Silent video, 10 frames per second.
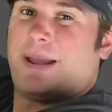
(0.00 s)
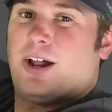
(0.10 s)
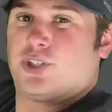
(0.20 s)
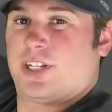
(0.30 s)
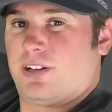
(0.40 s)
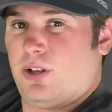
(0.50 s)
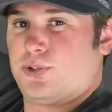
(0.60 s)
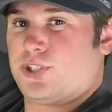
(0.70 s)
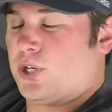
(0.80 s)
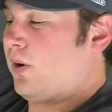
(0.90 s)
the pouch that
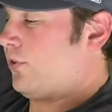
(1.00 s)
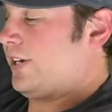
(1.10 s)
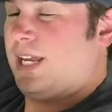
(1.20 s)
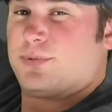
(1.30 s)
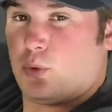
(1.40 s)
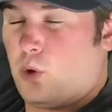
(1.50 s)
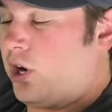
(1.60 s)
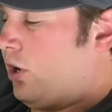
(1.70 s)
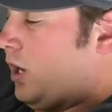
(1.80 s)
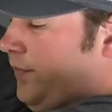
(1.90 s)
closes over and keeps the
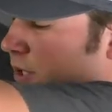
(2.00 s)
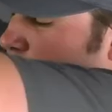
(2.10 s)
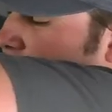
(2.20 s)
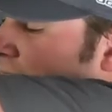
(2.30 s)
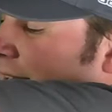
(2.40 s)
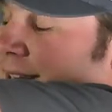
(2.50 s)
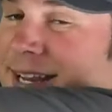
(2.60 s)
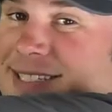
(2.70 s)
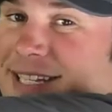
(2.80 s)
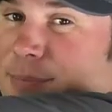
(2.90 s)
water off you.
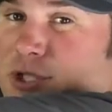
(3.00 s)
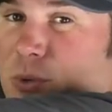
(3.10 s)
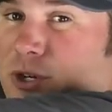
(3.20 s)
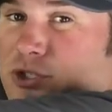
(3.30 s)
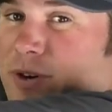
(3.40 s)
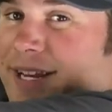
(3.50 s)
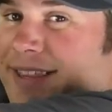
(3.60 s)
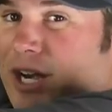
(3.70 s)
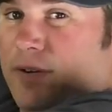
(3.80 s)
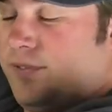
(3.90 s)
Nice deep storage
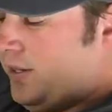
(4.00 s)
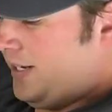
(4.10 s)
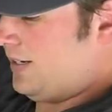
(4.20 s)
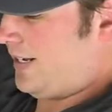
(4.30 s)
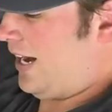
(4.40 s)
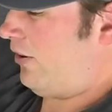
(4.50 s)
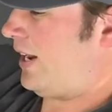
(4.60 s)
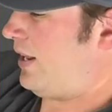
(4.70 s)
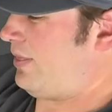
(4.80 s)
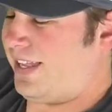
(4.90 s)
right there if you need to
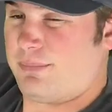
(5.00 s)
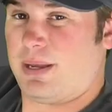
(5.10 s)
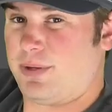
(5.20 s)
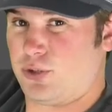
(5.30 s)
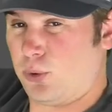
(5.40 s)
carry anything, maybe